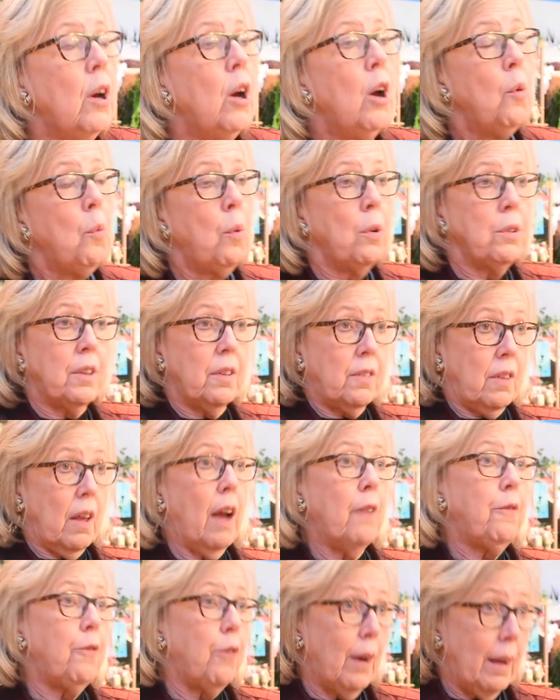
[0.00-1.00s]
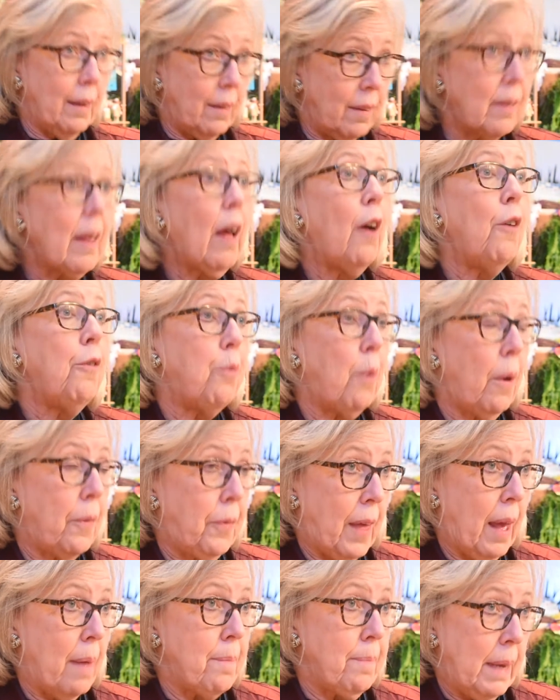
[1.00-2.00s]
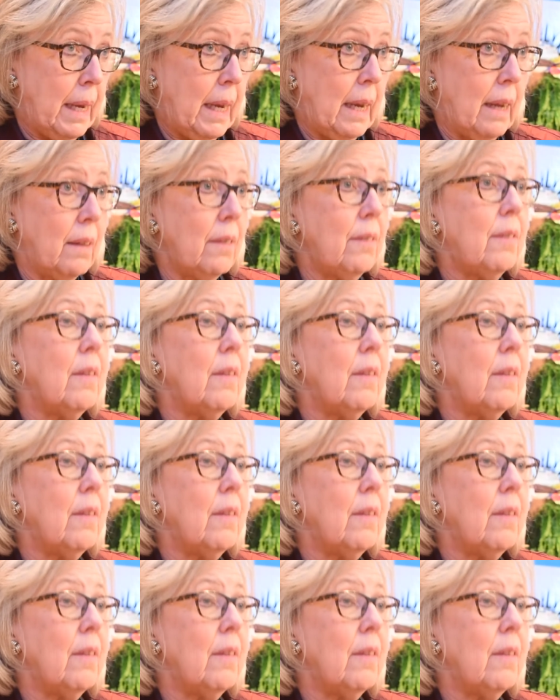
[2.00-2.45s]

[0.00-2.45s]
will decide for itself what that means,